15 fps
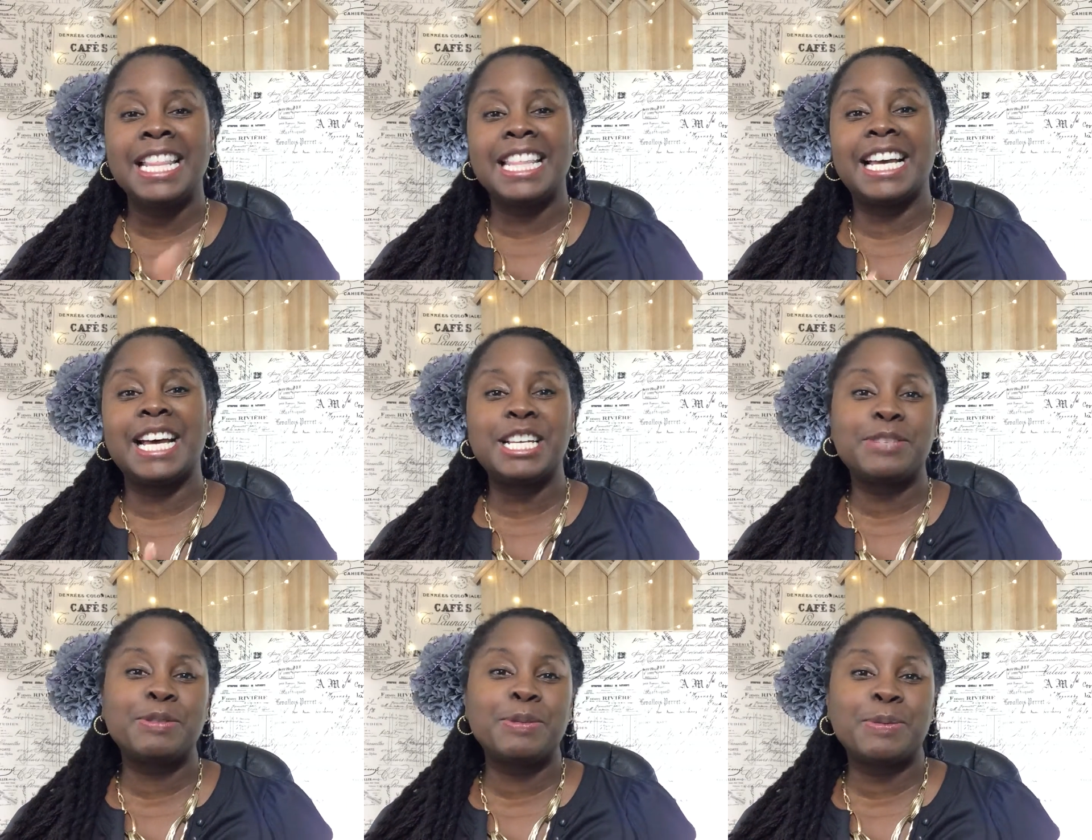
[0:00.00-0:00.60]
The
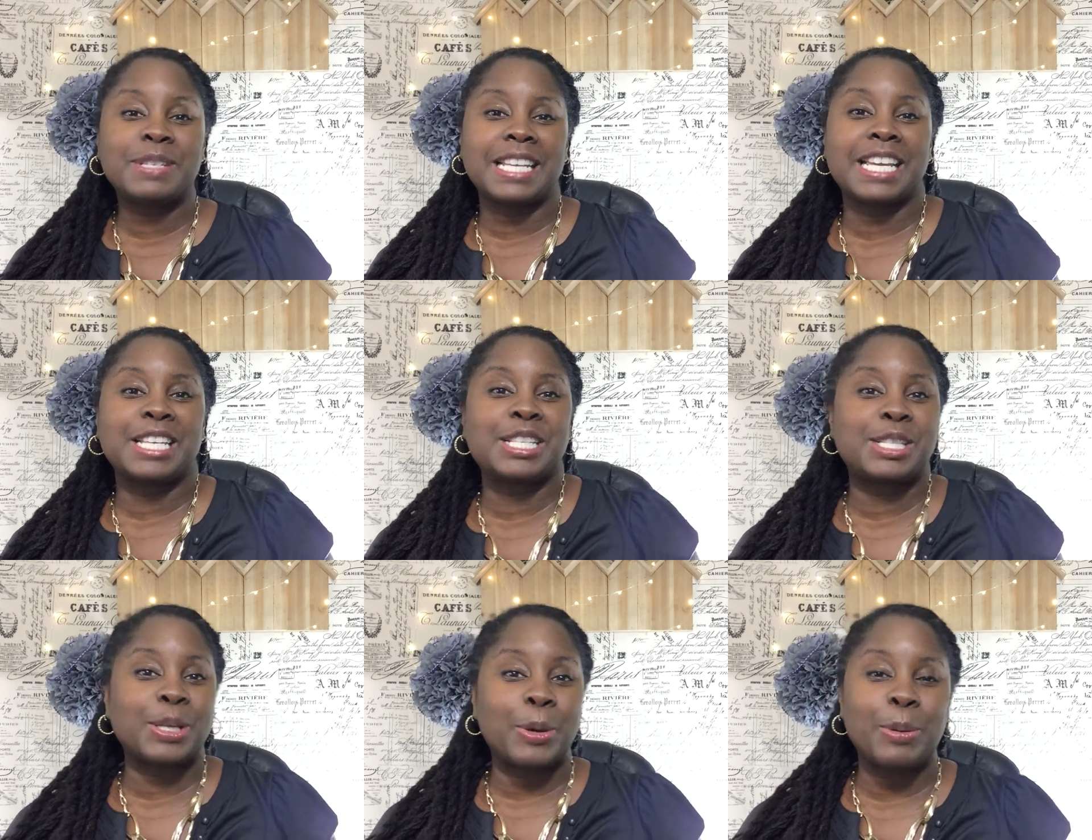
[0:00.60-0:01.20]
husband was,
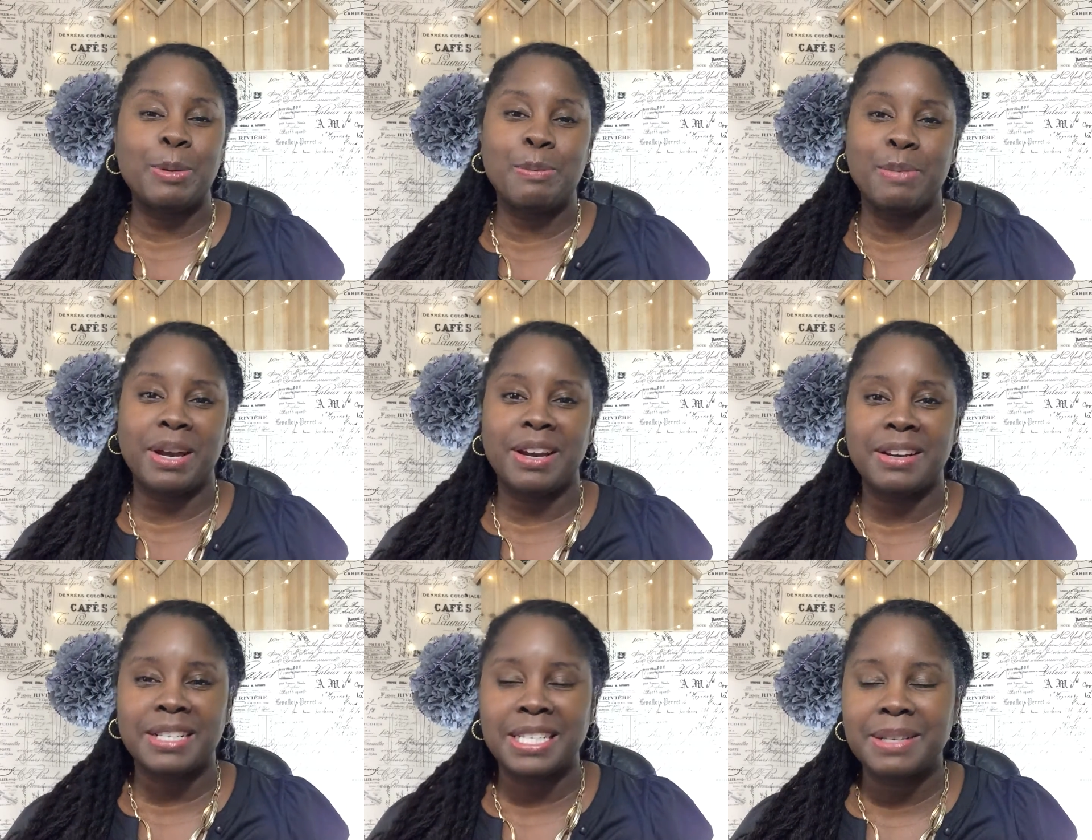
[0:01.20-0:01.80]
like, so
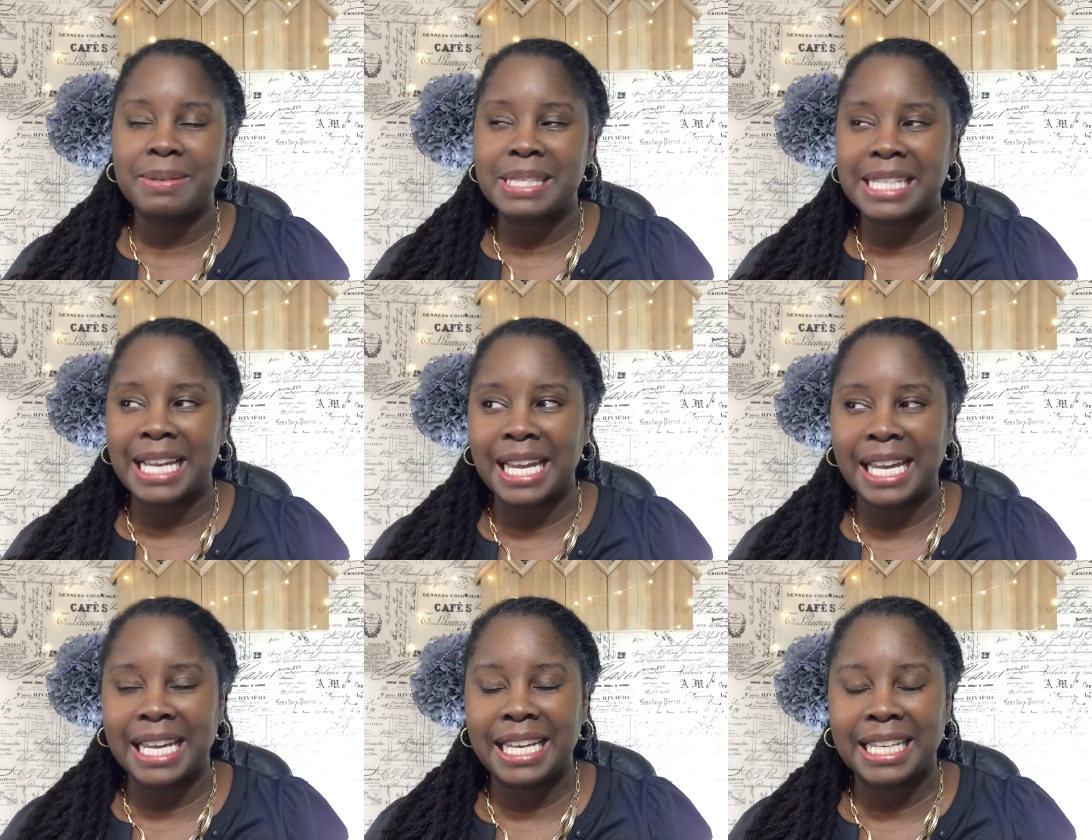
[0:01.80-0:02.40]
embarrassed. He was
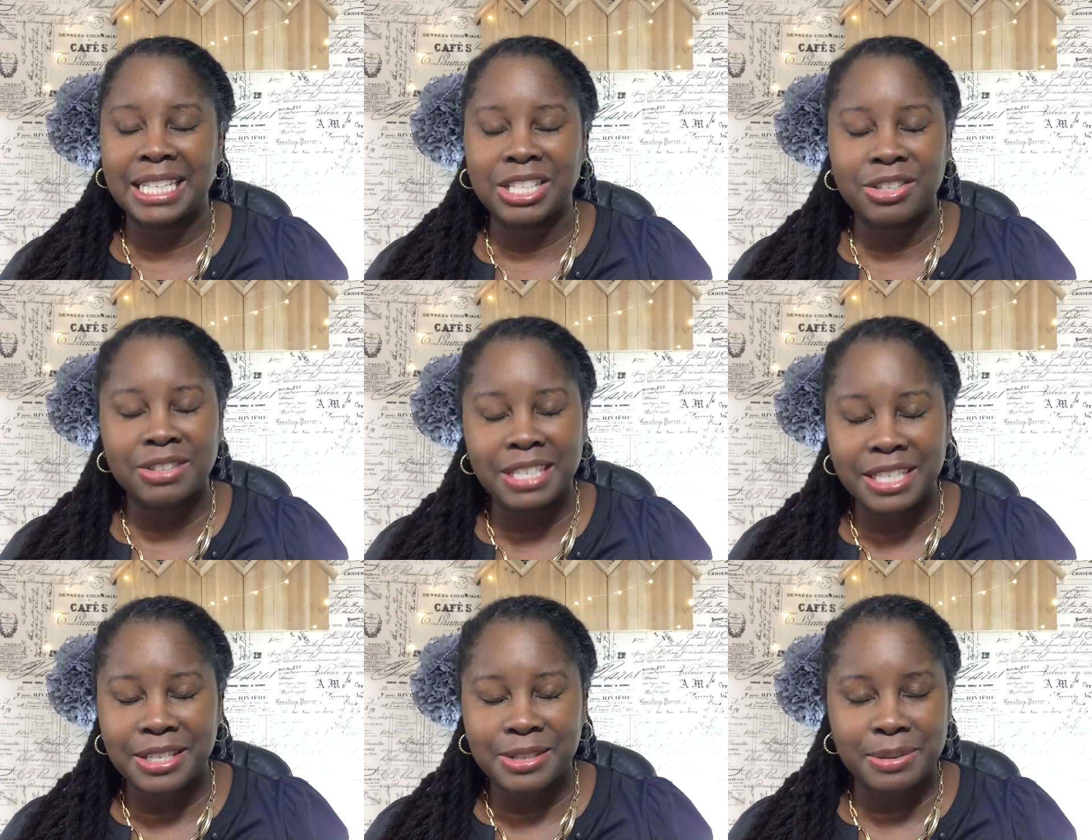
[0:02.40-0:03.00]
like, do
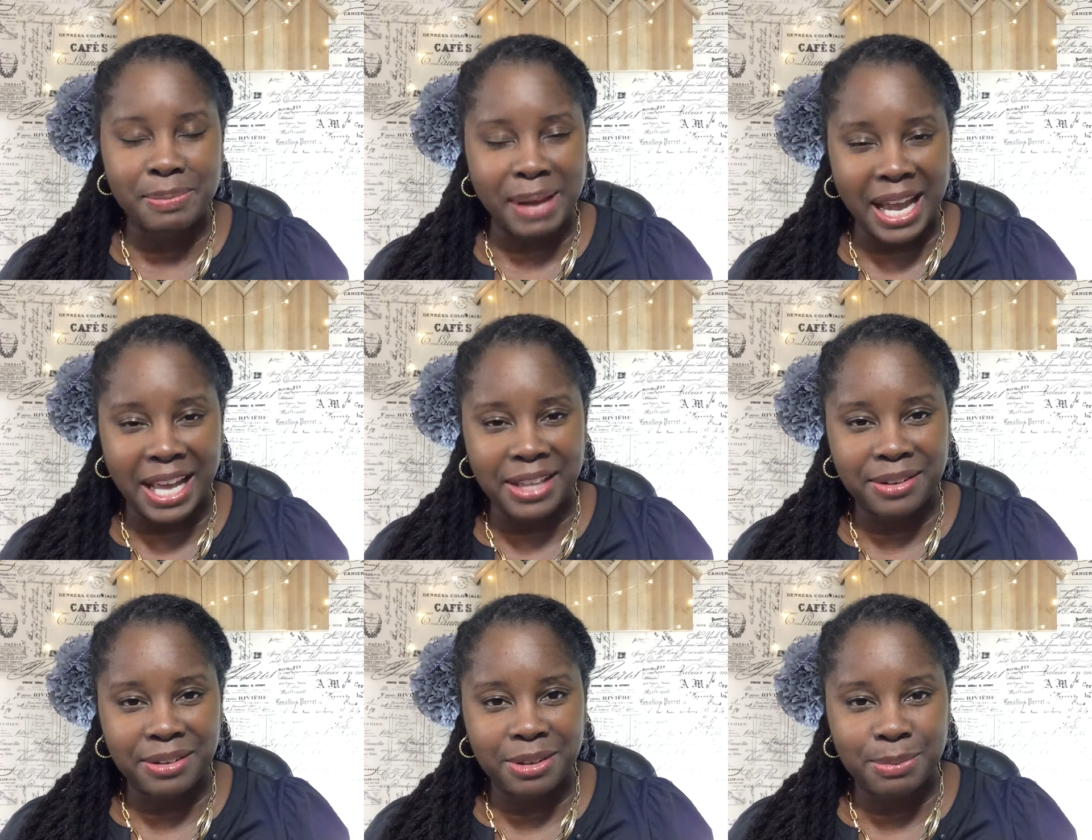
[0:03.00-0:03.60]
you need to use the
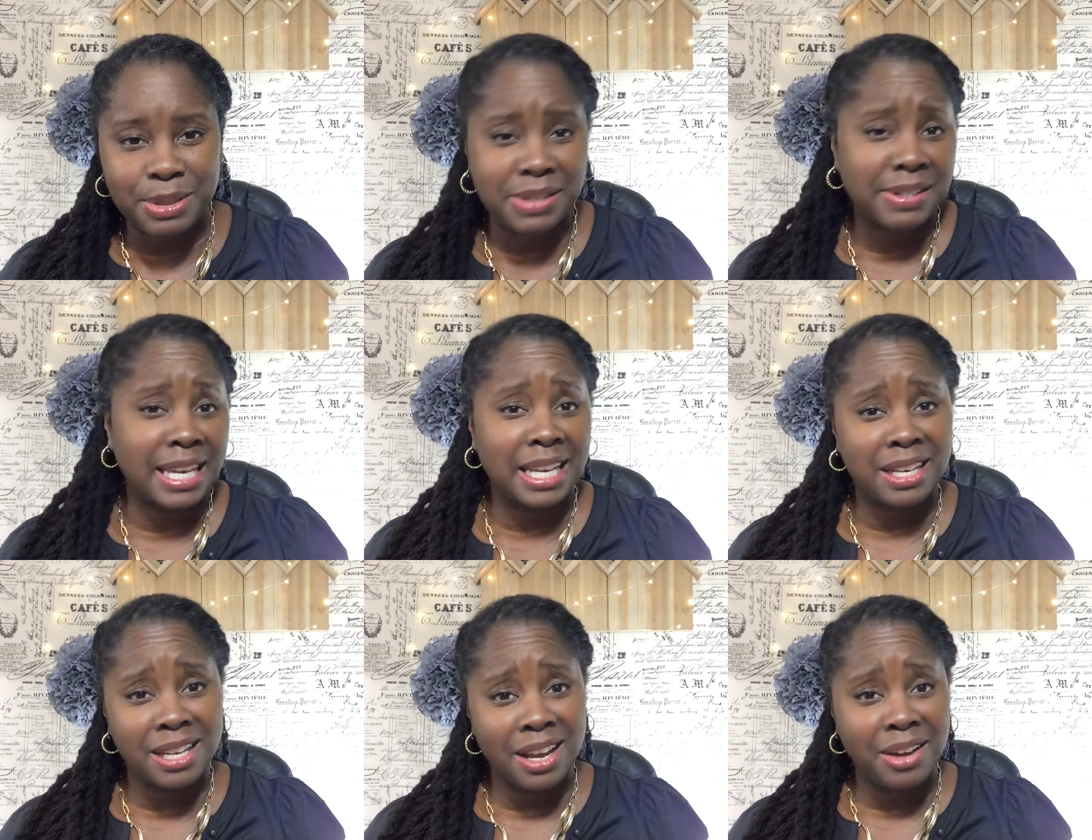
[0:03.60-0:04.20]
bathroom? She's
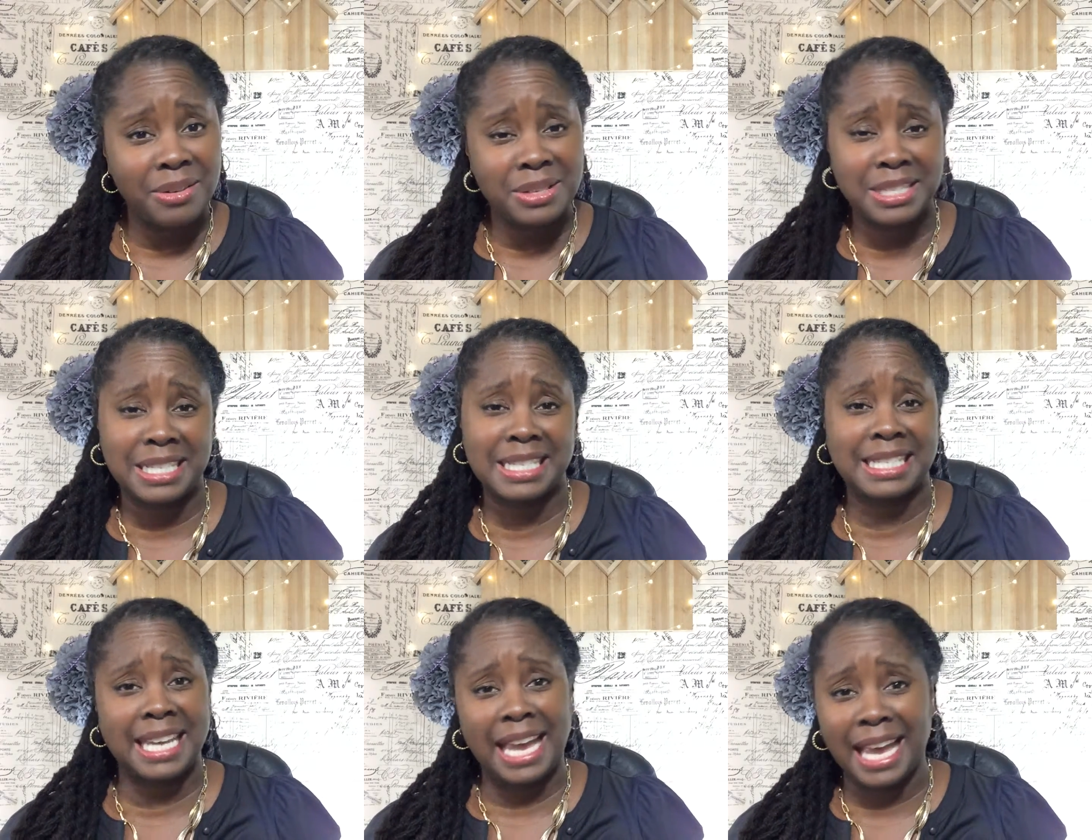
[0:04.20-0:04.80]
like, no, it's
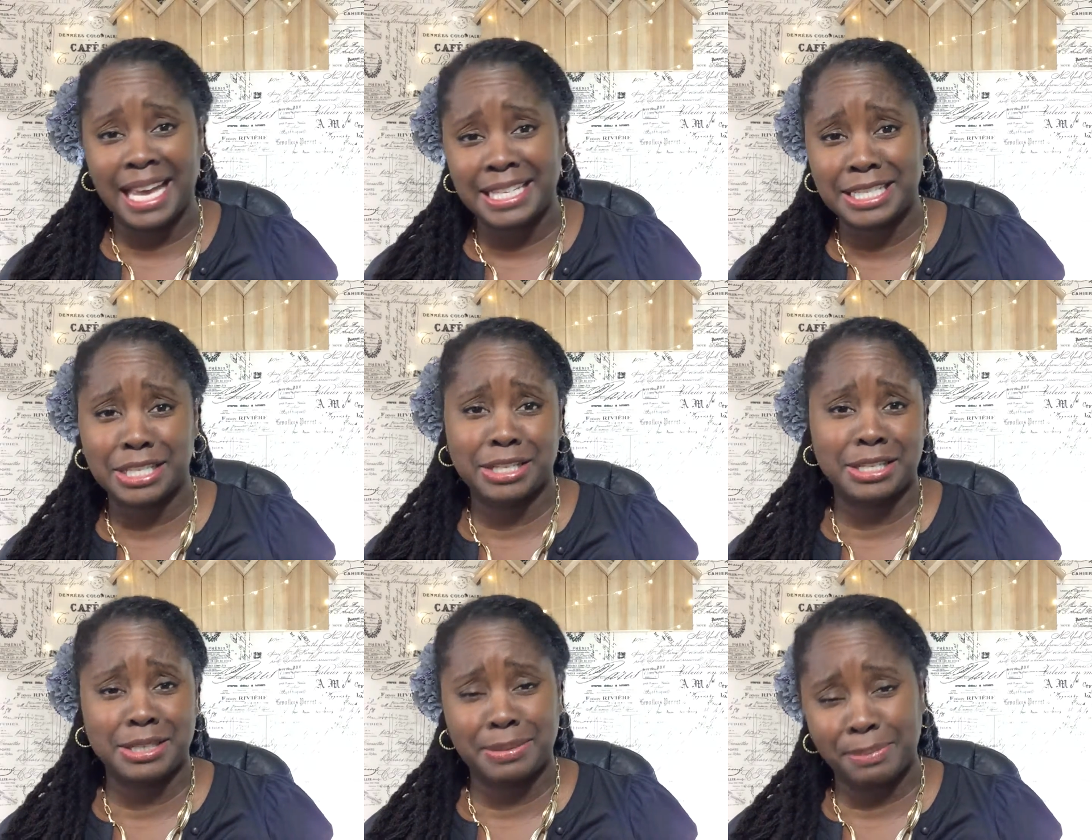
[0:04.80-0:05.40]
just gas.
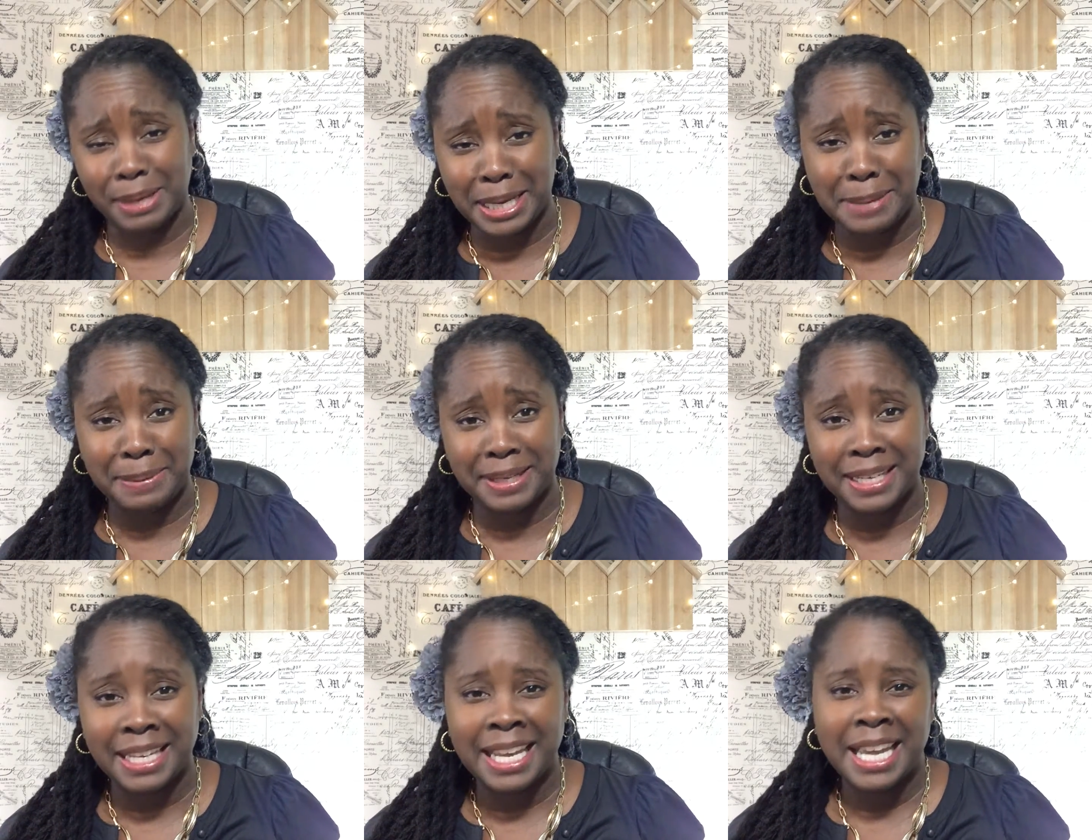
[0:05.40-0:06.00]
It's just the
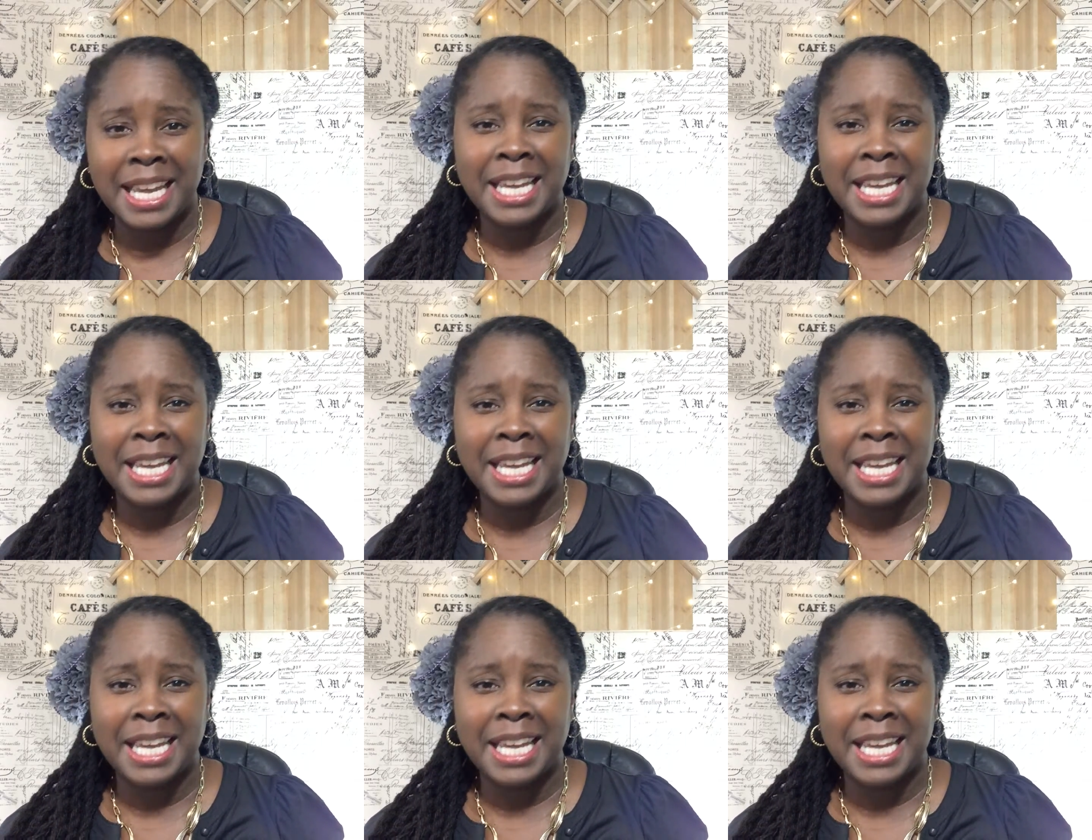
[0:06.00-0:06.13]
baby.